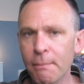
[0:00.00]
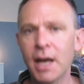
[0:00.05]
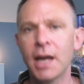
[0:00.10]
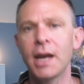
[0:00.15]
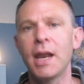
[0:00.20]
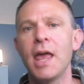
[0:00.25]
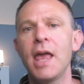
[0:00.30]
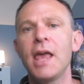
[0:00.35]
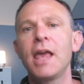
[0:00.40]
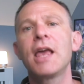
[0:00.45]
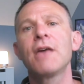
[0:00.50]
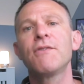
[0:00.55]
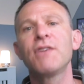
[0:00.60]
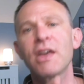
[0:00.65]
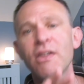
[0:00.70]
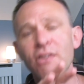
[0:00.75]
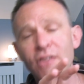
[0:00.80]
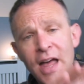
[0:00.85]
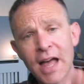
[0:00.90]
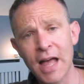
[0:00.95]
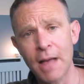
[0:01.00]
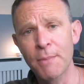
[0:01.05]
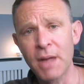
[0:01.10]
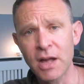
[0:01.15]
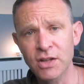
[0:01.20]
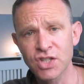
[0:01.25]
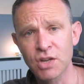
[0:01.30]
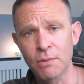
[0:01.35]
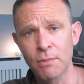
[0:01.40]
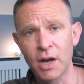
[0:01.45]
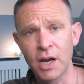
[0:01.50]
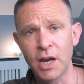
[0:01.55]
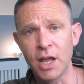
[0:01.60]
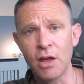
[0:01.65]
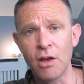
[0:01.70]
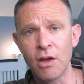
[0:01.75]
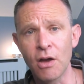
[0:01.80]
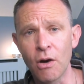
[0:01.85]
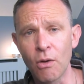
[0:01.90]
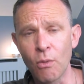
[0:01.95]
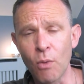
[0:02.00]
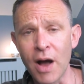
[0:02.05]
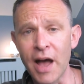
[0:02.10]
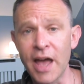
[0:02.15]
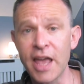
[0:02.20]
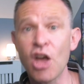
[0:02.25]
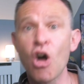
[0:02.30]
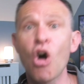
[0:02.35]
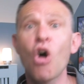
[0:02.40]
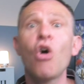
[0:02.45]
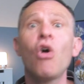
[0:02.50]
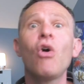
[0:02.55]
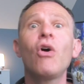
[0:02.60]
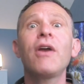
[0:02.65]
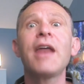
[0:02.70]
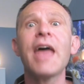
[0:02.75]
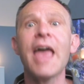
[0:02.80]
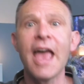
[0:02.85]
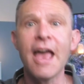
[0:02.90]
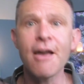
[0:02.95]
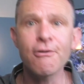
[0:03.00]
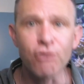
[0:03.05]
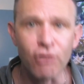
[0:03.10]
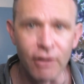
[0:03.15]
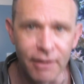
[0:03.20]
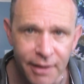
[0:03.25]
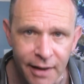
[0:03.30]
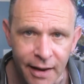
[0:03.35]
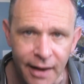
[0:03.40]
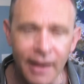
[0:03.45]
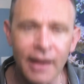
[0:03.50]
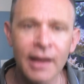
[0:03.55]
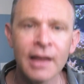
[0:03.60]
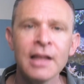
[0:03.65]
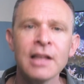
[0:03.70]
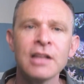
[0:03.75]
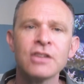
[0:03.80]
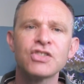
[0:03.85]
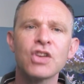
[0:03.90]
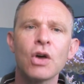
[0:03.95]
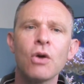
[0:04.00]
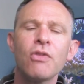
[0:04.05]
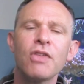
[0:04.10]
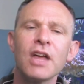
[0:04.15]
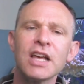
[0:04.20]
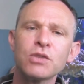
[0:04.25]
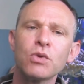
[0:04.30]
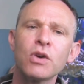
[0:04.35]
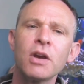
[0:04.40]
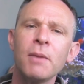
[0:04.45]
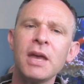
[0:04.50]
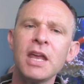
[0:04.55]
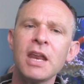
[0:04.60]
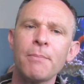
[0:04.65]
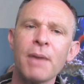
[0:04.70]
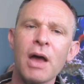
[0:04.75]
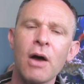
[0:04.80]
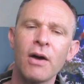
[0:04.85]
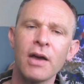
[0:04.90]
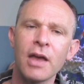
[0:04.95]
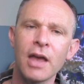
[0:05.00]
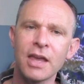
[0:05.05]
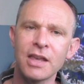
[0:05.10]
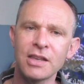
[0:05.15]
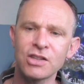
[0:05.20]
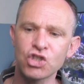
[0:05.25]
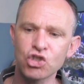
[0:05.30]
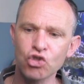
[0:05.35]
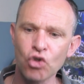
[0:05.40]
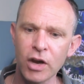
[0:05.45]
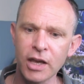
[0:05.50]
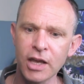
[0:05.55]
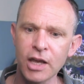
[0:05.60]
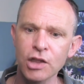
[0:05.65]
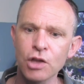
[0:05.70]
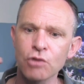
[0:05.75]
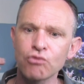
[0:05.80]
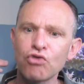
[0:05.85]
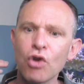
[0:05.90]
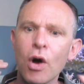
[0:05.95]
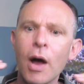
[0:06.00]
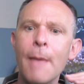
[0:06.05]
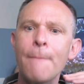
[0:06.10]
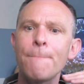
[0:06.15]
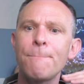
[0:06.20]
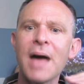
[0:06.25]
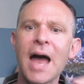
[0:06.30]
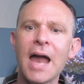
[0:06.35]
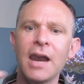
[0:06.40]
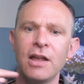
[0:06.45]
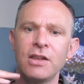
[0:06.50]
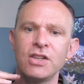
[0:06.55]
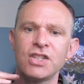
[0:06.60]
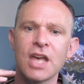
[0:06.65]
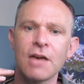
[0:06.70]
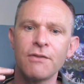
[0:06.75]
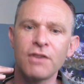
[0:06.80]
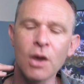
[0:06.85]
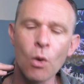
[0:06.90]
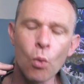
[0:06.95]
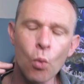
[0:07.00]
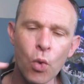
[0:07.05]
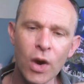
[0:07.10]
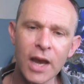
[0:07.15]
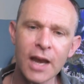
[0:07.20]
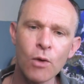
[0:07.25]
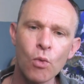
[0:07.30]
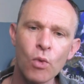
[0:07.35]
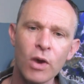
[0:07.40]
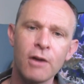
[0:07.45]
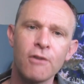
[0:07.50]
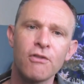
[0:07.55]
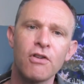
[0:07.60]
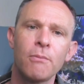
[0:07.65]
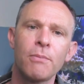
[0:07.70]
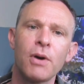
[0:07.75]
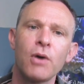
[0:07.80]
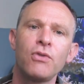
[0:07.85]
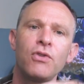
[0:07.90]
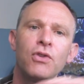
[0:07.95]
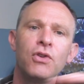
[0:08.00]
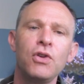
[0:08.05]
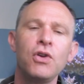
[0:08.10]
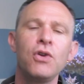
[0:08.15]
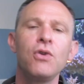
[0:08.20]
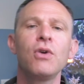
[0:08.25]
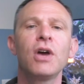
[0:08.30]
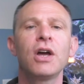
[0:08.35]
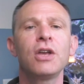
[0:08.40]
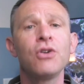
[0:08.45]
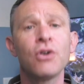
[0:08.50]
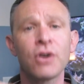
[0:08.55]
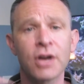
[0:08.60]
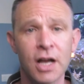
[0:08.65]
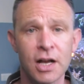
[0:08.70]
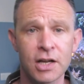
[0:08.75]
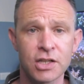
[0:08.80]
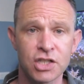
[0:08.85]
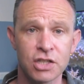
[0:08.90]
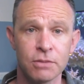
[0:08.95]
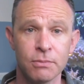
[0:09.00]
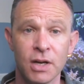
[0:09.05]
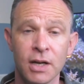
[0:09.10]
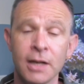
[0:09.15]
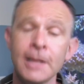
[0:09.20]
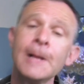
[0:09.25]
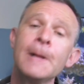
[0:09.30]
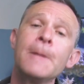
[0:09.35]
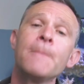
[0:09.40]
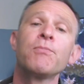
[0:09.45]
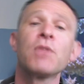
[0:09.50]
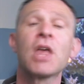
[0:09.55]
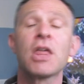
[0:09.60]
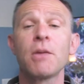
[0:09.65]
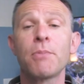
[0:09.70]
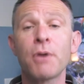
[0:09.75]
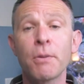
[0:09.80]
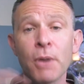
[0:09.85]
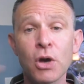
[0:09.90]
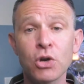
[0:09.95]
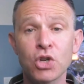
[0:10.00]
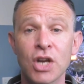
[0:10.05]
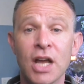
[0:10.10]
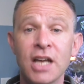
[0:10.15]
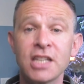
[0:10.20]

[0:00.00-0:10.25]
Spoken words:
money giving that amount of money away on everything. So that's what I mean about striking the right balance, having a win-win for both you and your customer. The promotion